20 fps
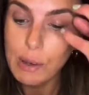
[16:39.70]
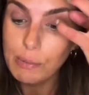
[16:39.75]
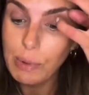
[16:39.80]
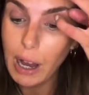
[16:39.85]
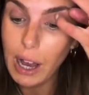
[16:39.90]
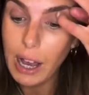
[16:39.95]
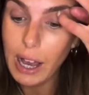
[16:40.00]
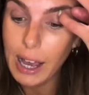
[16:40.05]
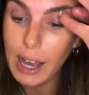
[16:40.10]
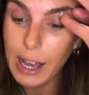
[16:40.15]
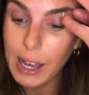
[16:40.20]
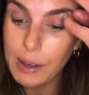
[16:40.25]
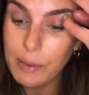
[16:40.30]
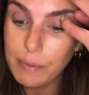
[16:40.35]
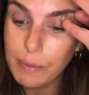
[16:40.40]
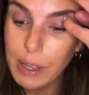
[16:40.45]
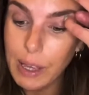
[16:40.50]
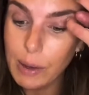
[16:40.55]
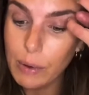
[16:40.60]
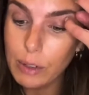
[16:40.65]
but
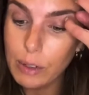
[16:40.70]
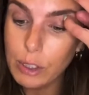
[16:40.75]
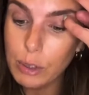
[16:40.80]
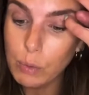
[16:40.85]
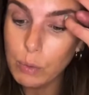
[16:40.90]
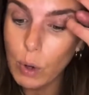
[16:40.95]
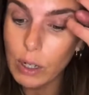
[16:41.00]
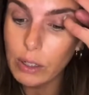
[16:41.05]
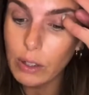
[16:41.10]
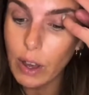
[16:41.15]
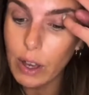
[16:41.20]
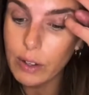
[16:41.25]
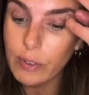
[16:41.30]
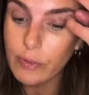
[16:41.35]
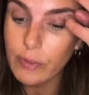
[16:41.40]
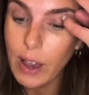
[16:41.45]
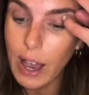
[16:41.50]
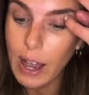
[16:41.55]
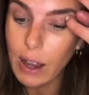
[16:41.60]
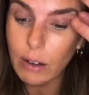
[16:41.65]
um, it was the one that I'd
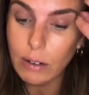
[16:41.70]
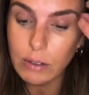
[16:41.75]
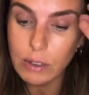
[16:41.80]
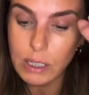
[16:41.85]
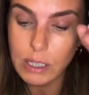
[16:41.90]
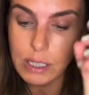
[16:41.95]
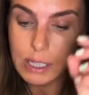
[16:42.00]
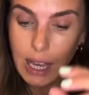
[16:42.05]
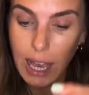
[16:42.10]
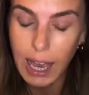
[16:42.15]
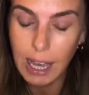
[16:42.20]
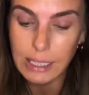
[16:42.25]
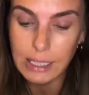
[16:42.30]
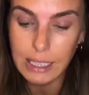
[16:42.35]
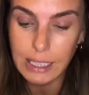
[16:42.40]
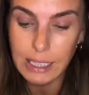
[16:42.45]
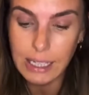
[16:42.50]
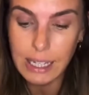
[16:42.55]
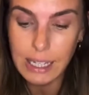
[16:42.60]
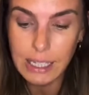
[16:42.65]
found that had
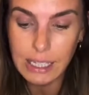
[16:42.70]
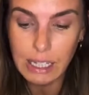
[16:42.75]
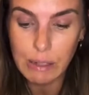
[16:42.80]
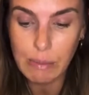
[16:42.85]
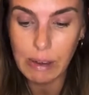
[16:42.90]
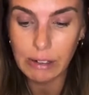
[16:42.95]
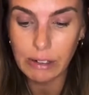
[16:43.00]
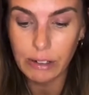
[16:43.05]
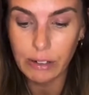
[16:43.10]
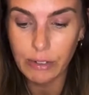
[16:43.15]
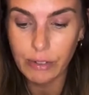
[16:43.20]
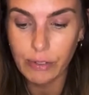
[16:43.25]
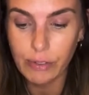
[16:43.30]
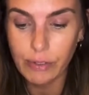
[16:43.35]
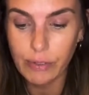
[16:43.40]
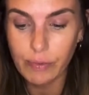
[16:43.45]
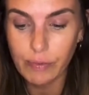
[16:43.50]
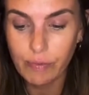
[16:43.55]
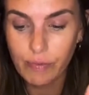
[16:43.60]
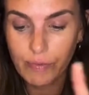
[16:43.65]
the least amount
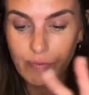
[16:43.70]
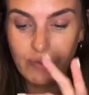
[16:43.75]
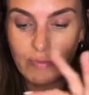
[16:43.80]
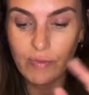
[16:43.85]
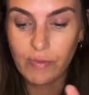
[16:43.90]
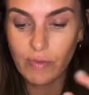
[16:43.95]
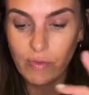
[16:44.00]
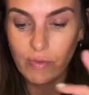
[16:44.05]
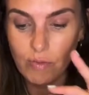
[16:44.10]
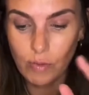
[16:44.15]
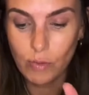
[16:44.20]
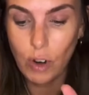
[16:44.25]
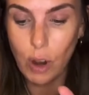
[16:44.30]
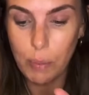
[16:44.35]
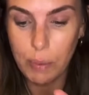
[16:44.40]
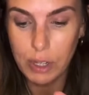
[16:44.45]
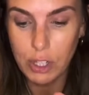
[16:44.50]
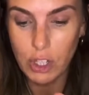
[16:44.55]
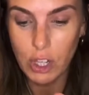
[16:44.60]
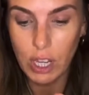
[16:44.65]
of
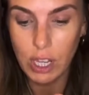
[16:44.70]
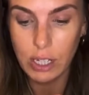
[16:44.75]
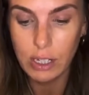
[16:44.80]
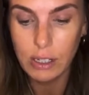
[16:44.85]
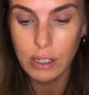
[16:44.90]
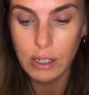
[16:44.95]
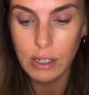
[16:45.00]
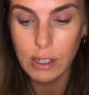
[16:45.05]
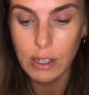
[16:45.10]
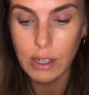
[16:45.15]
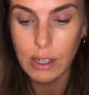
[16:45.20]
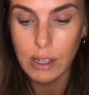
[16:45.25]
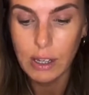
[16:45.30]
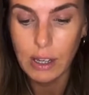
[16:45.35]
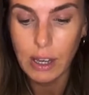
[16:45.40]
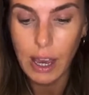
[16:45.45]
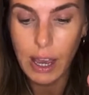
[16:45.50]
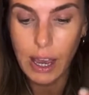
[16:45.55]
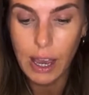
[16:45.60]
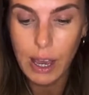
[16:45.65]
rubbish in.
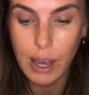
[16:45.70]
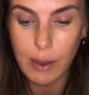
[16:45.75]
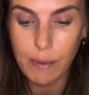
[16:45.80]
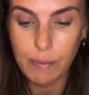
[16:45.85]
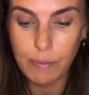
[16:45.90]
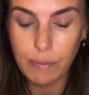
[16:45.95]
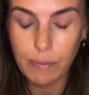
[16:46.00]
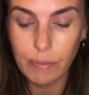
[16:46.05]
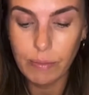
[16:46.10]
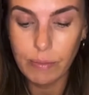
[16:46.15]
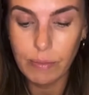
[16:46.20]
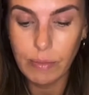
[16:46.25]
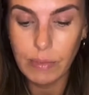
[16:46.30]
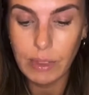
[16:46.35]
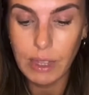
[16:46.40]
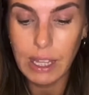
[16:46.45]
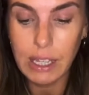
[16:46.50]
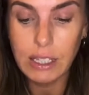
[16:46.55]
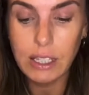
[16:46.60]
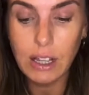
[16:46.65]
Um,
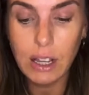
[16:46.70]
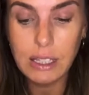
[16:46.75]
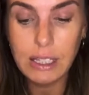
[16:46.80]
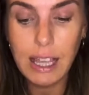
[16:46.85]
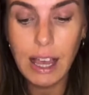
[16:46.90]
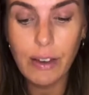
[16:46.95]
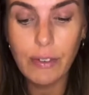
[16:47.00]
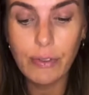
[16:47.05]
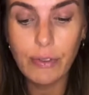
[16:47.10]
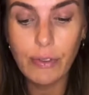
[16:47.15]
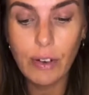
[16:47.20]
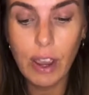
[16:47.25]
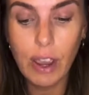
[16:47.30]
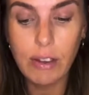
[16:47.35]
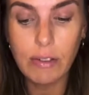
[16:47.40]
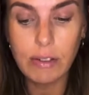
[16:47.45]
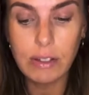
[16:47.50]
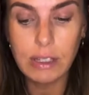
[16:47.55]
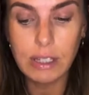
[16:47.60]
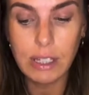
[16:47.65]
it does have
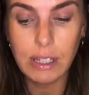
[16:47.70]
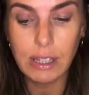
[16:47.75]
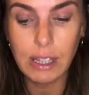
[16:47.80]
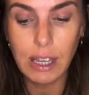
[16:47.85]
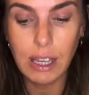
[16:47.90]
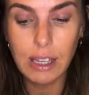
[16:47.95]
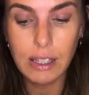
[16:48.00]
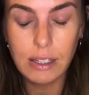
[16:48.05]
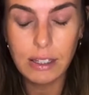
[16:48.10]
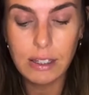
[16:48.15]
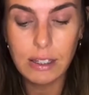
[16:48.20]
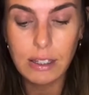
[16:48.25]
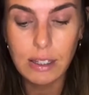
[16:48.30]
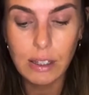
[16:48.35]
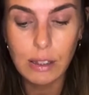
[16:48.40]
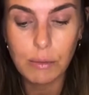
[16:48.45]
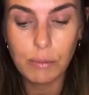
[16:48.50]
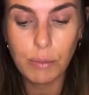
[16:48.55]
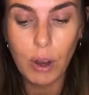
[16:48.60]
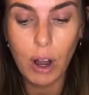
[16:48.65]
fragrance in this
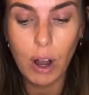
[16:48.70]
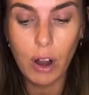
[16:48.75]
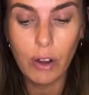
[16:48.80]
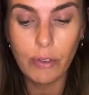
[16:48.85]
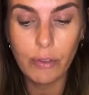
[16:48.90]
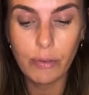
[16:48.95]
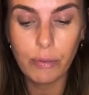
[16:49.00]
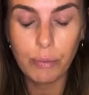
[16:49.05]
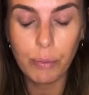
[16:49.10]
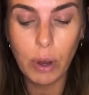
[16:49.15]
parfum,